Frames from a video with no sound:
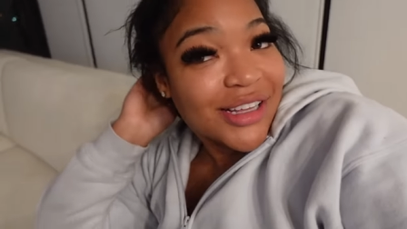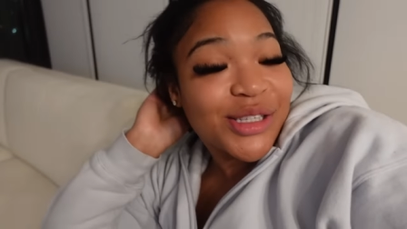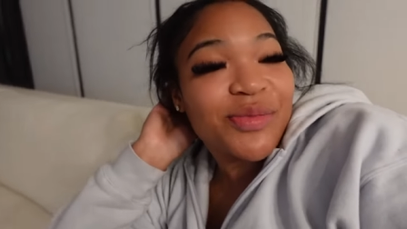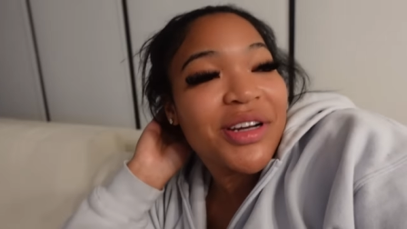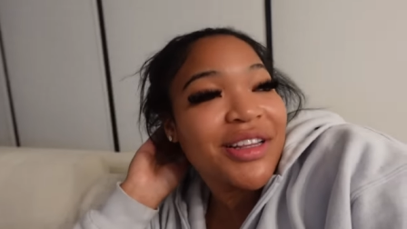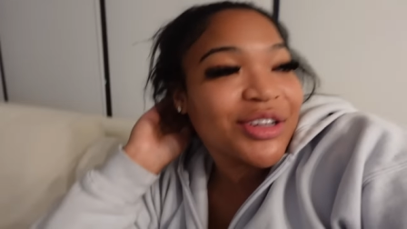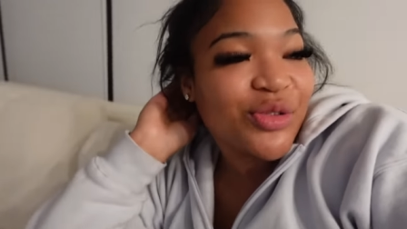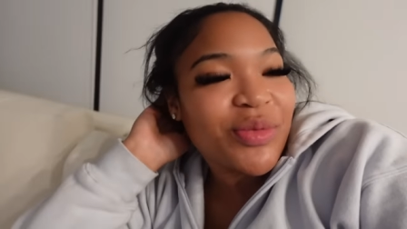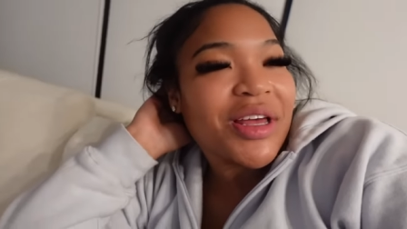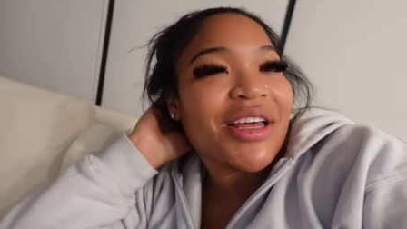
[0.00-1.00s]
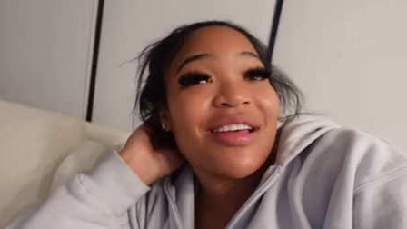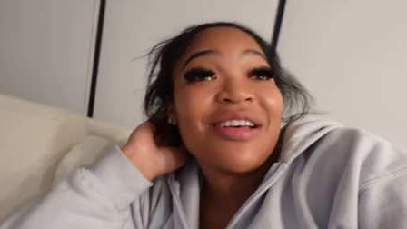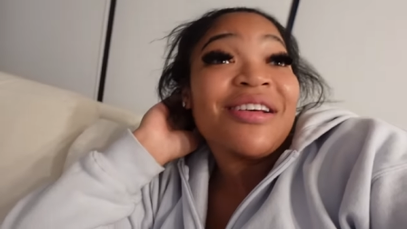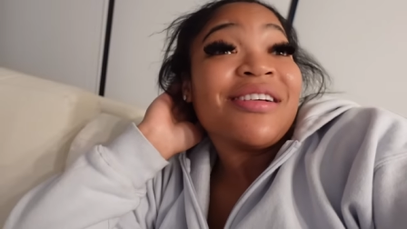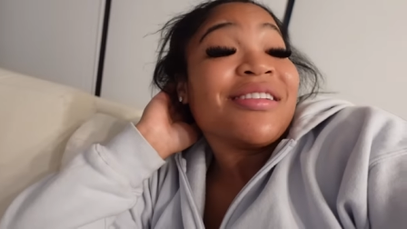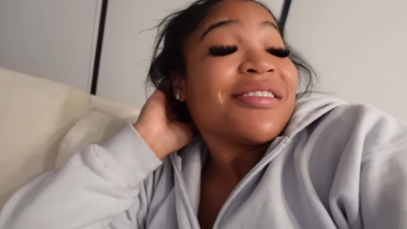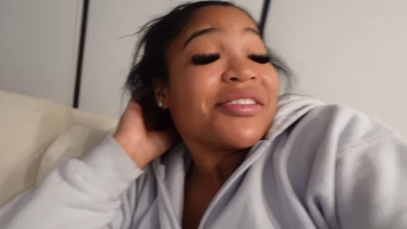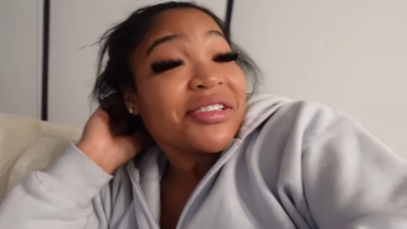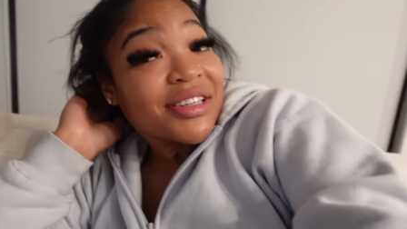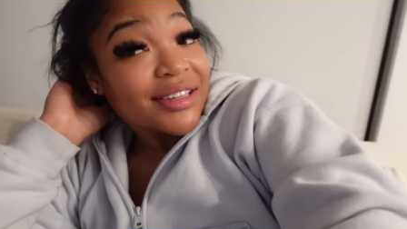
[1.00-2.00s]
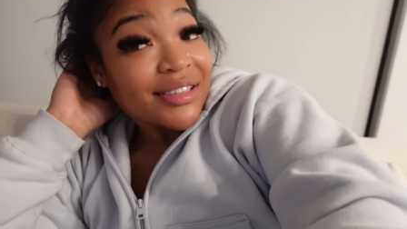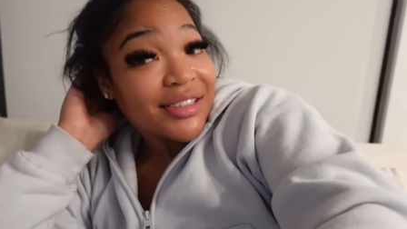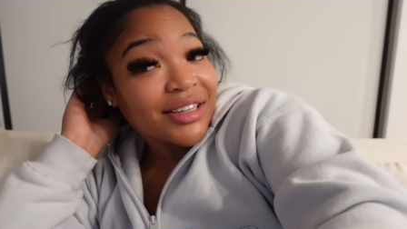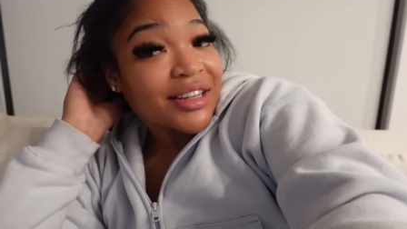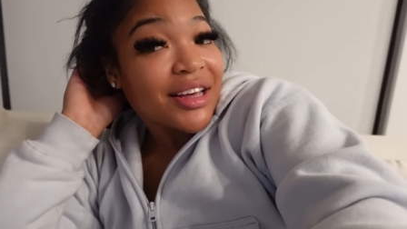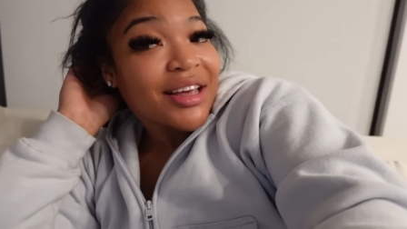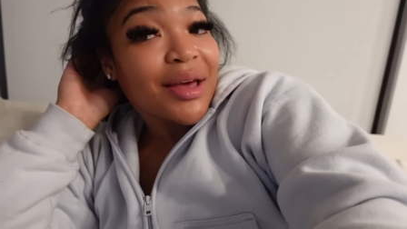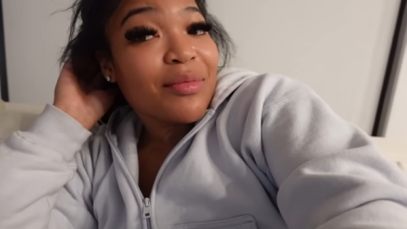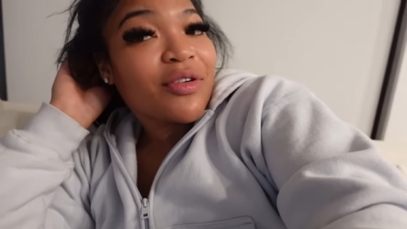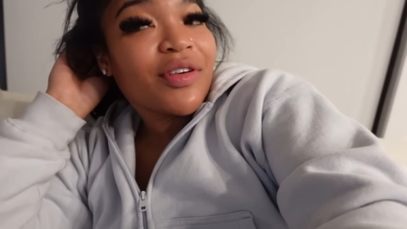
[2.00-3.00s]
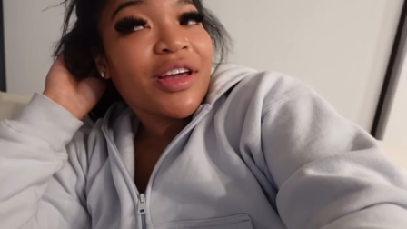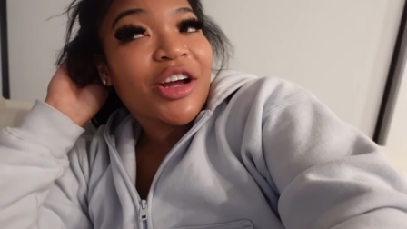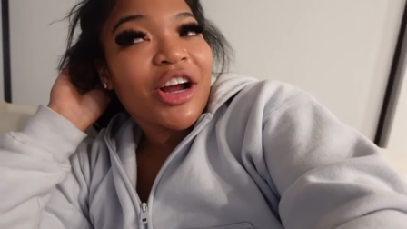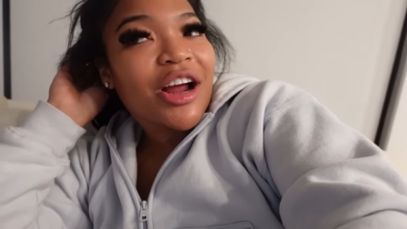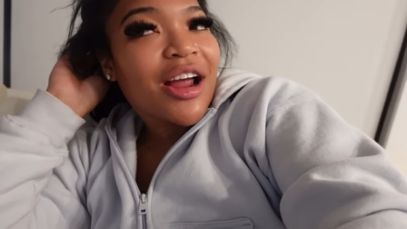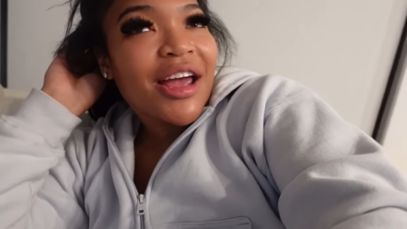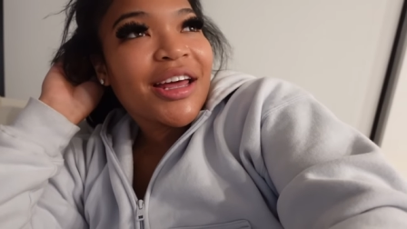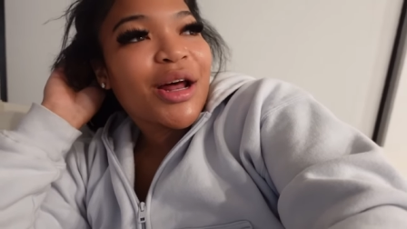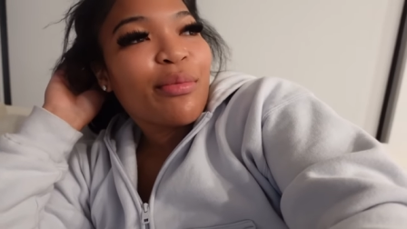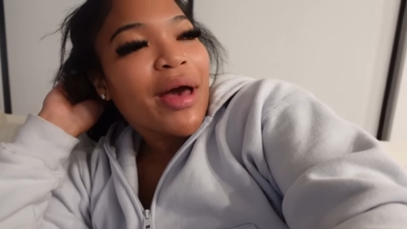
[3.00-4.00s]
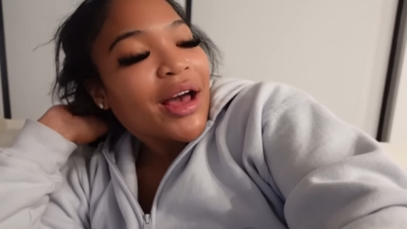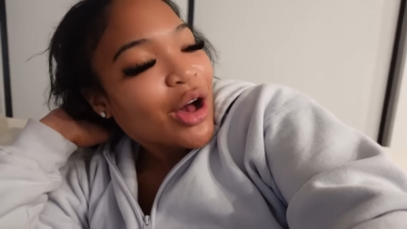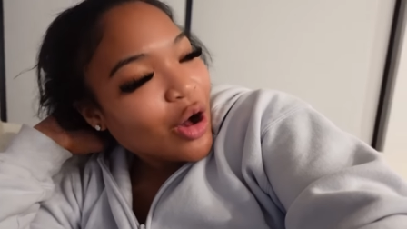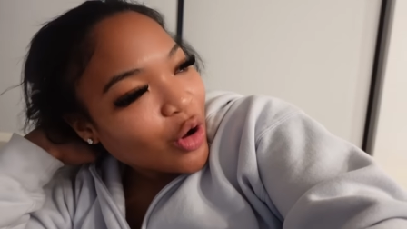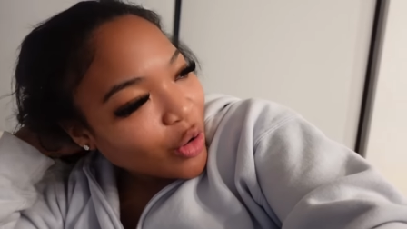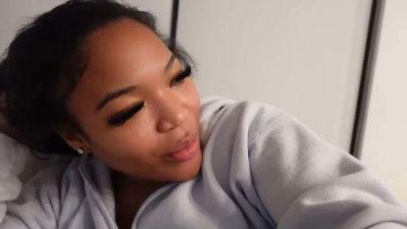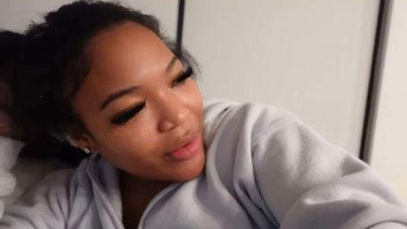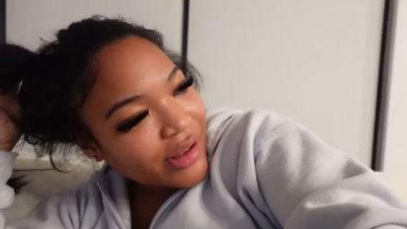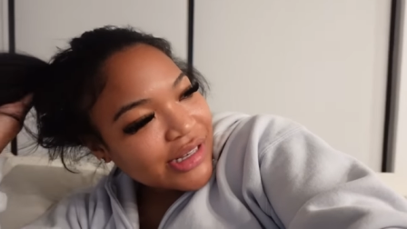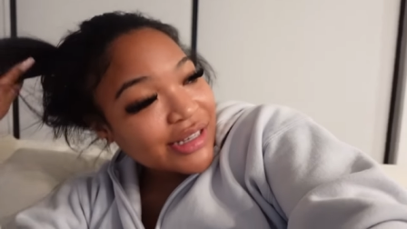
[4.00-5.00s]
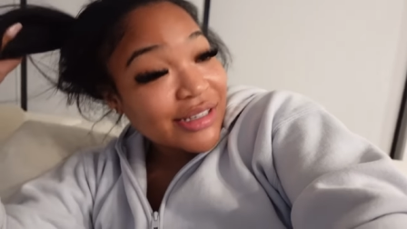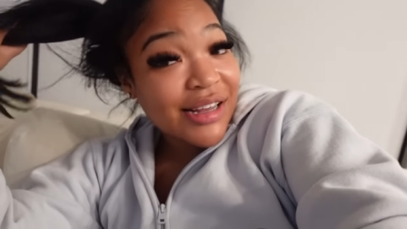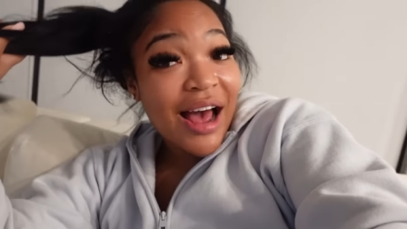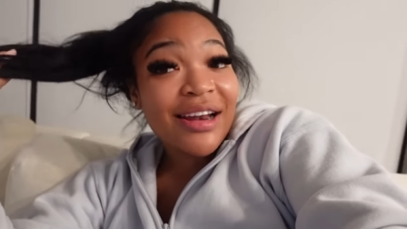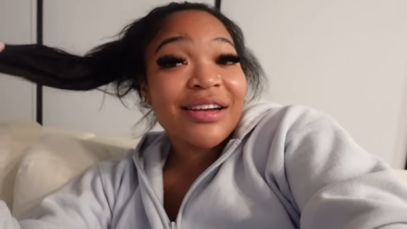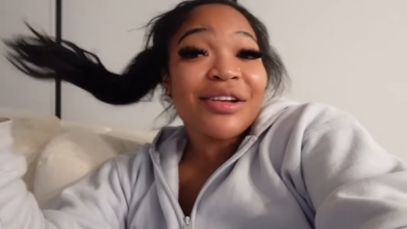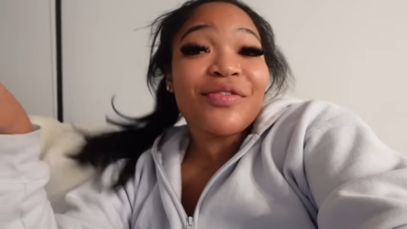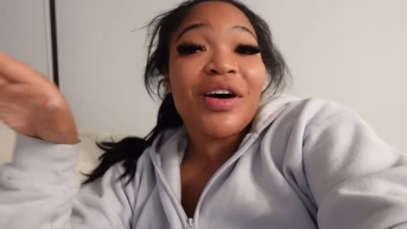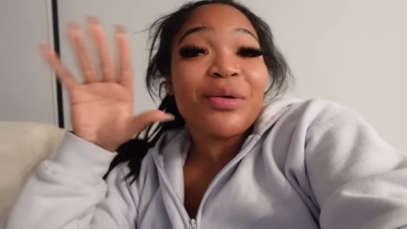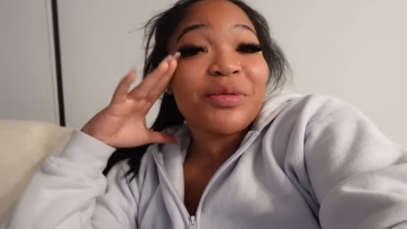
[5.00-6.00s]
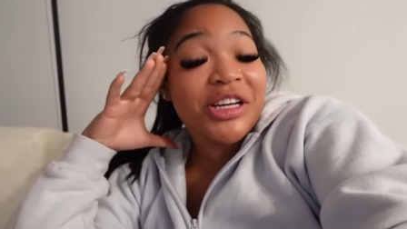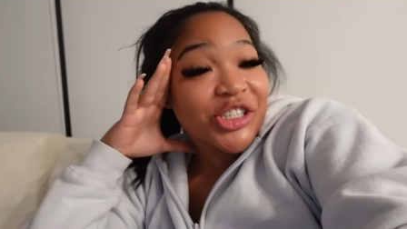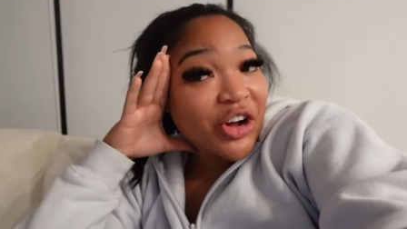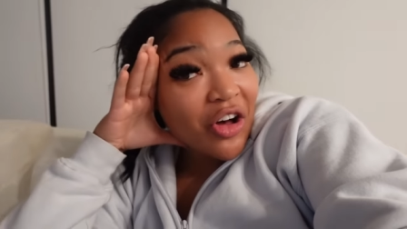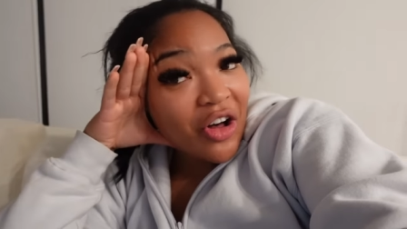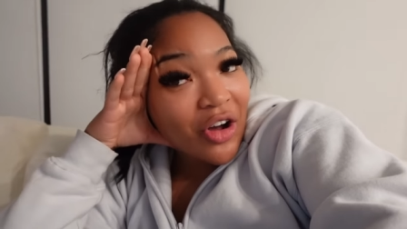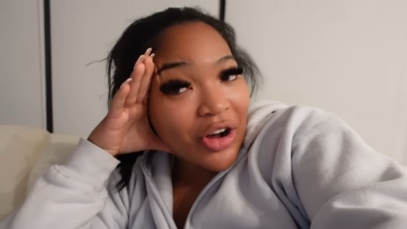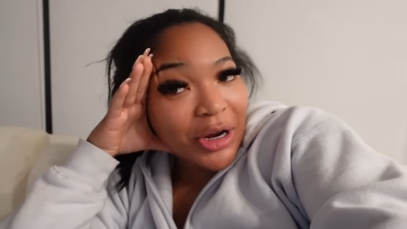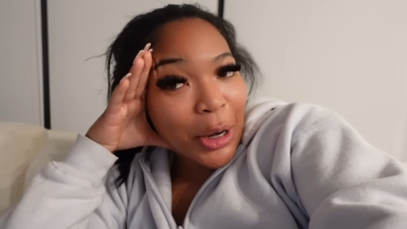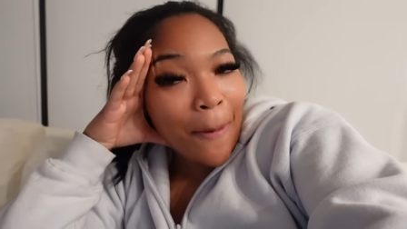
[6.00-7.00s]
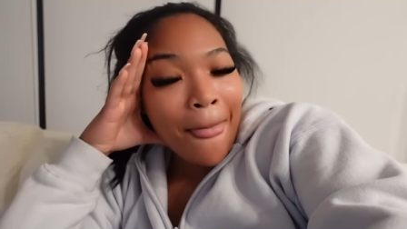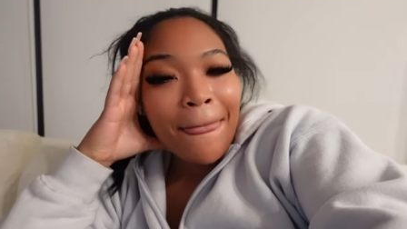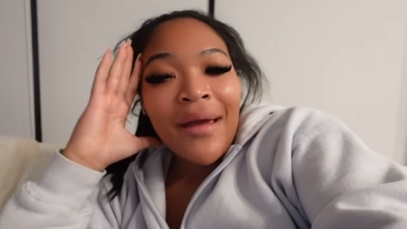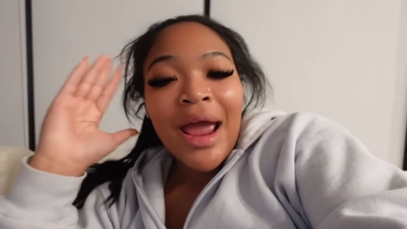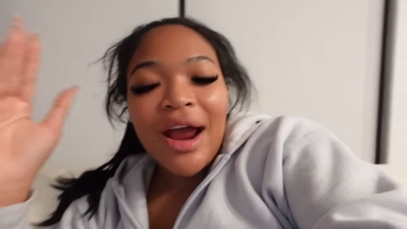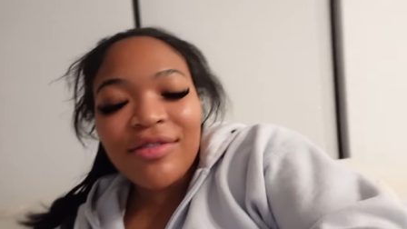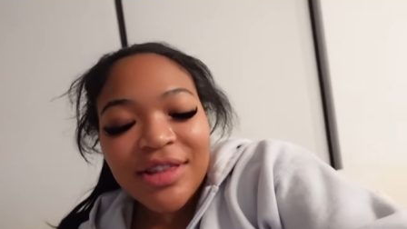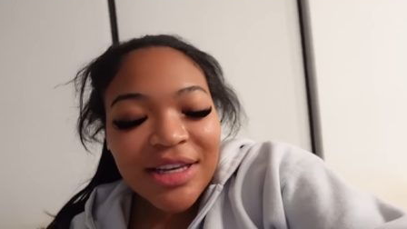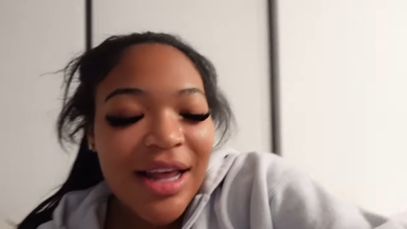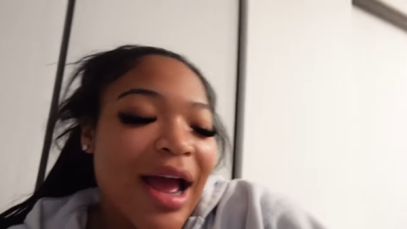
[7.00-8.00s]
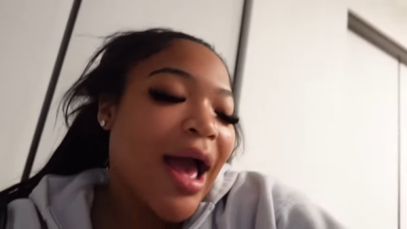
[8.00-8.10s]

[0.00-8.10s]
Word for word: it's been a little bit since Aaliyah came over here and I'm back home since I didn't even update y'all on everything that